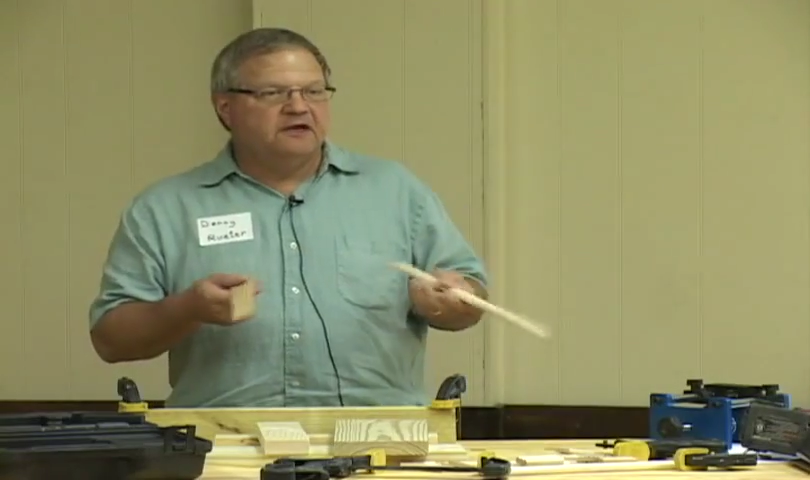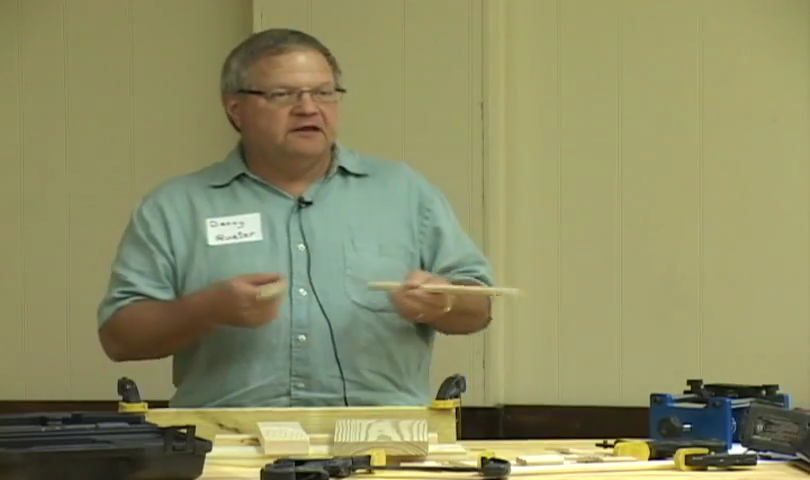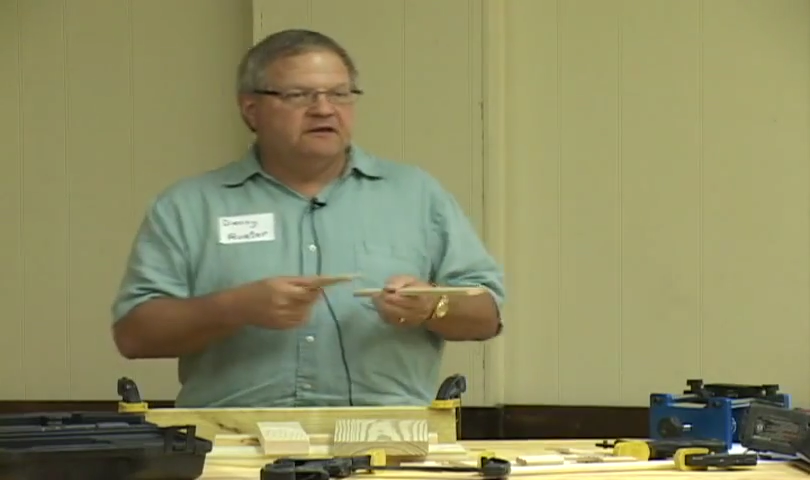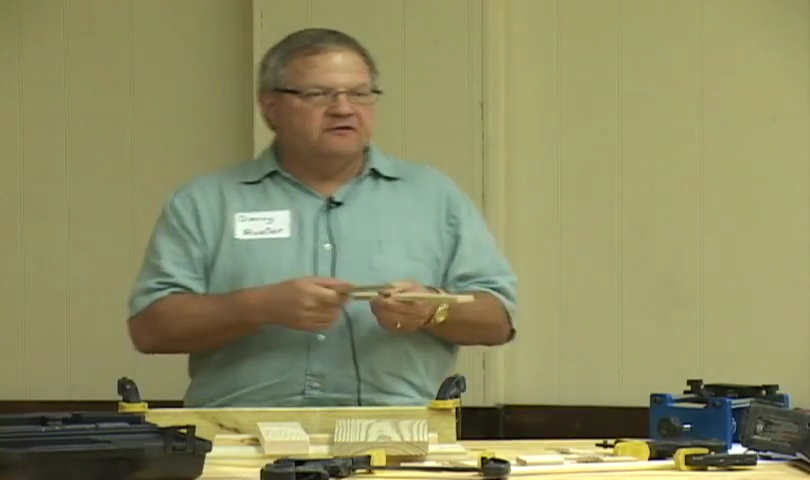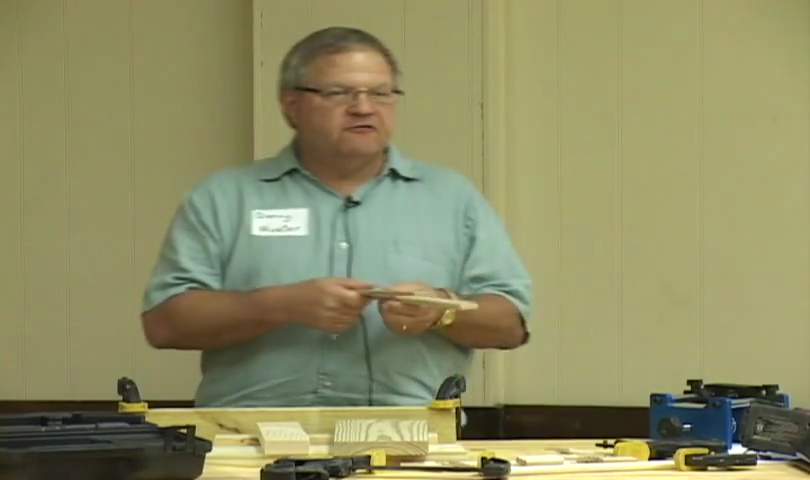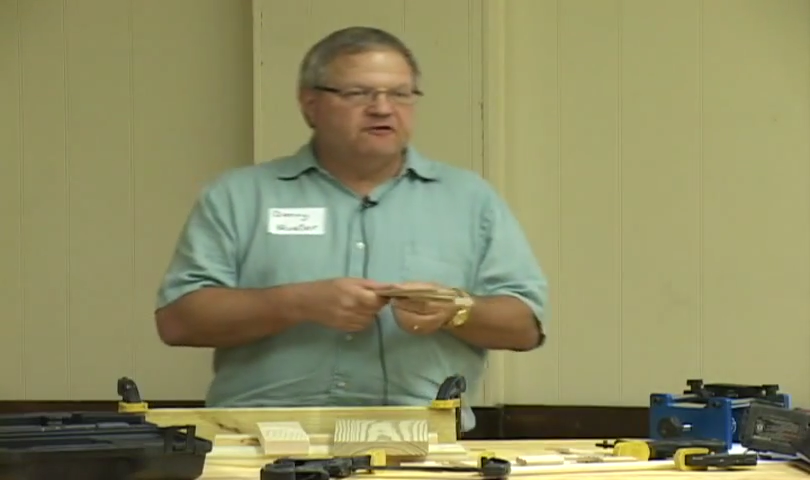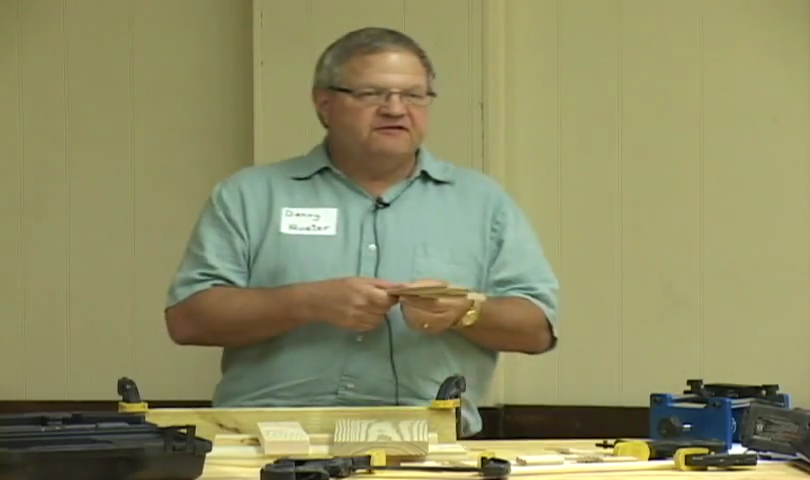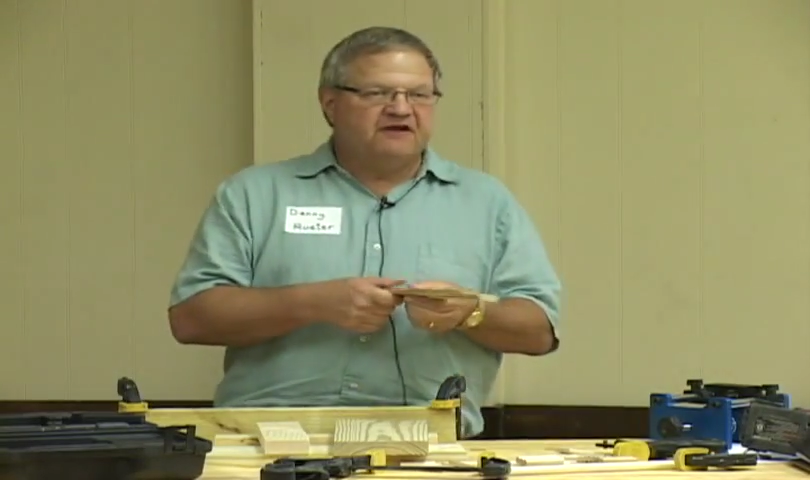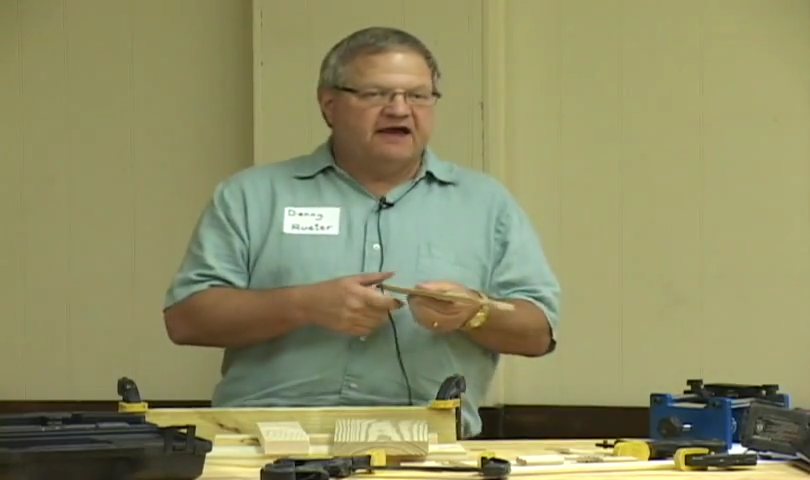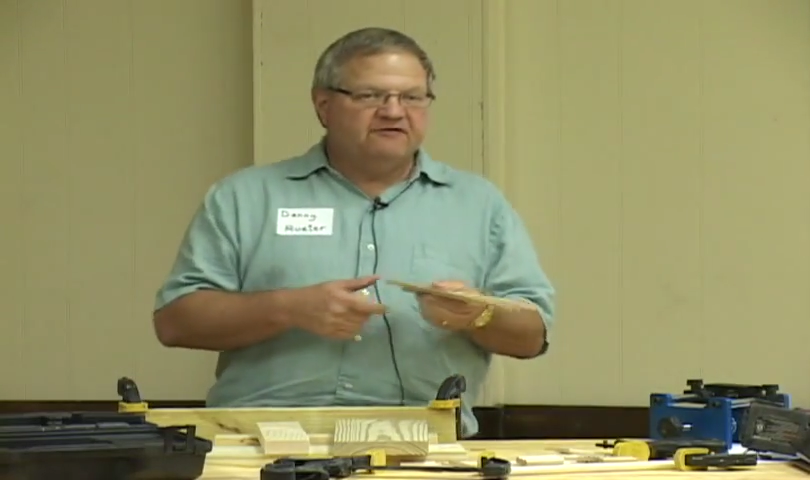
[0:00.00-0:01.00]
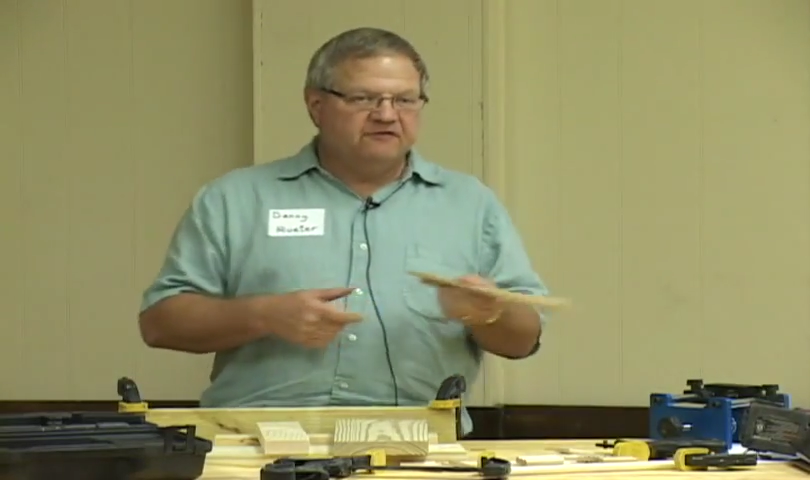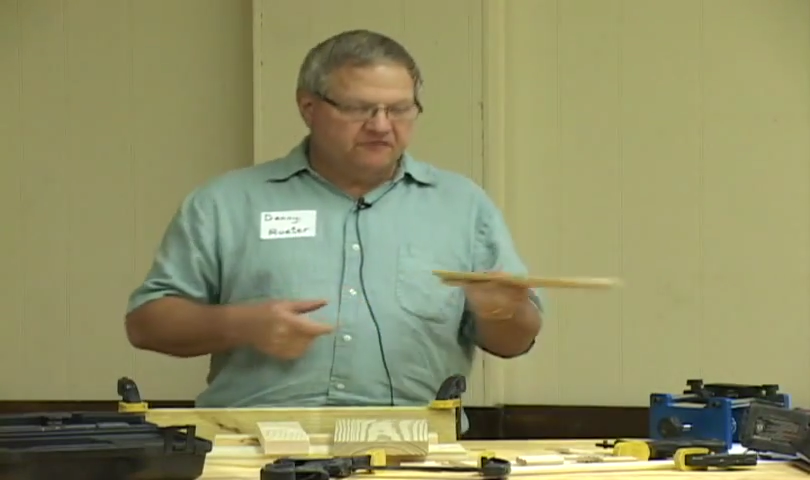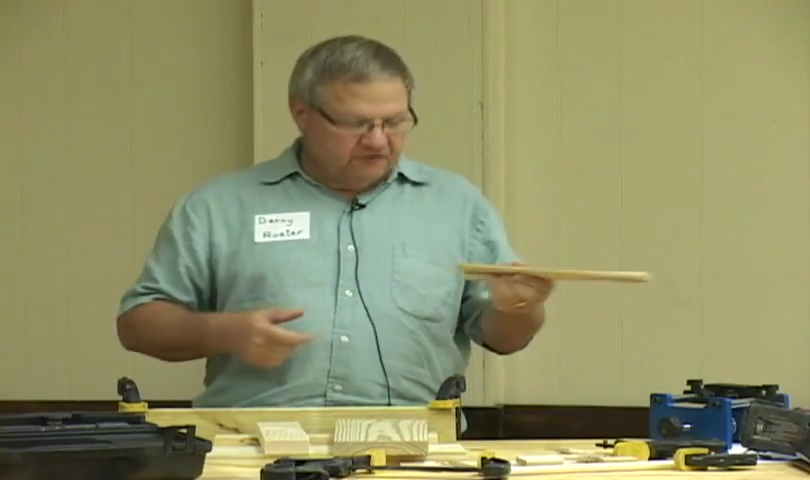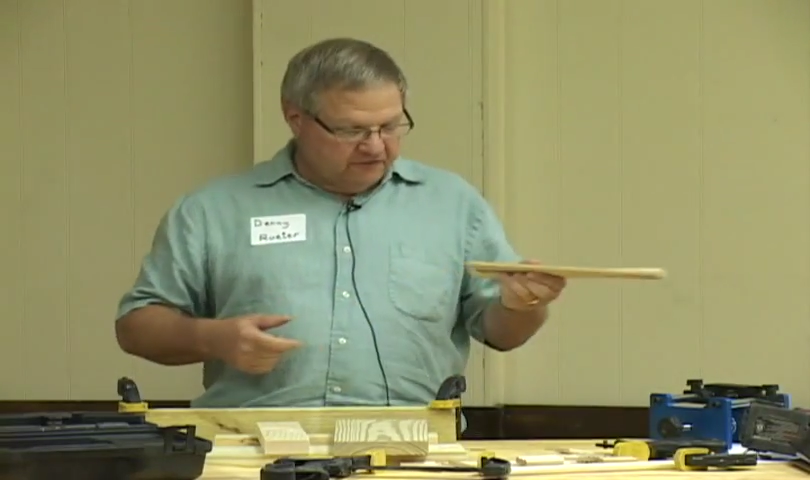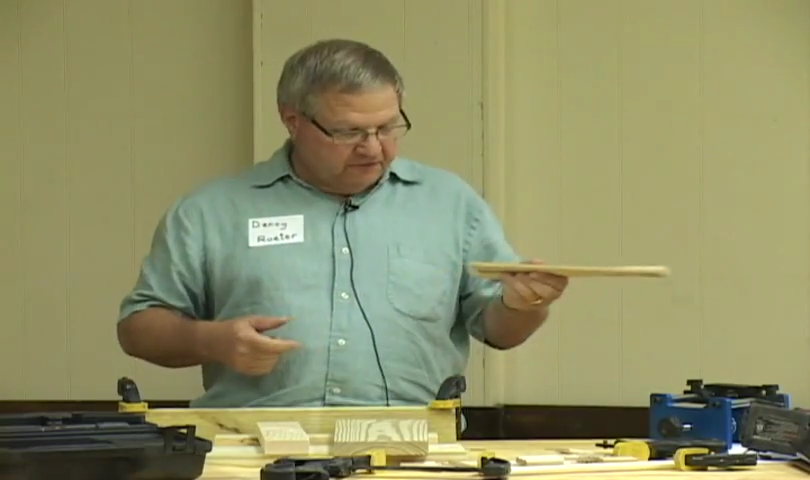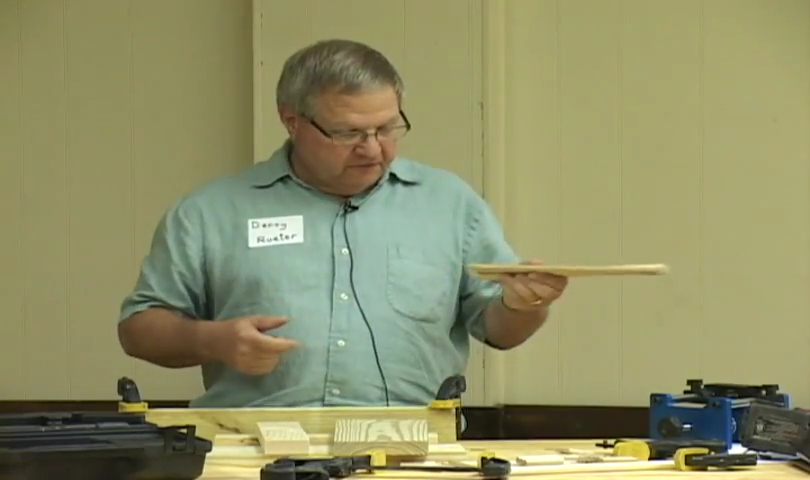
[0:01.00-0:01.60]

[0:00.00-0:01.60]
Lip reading: in the 3 sizes.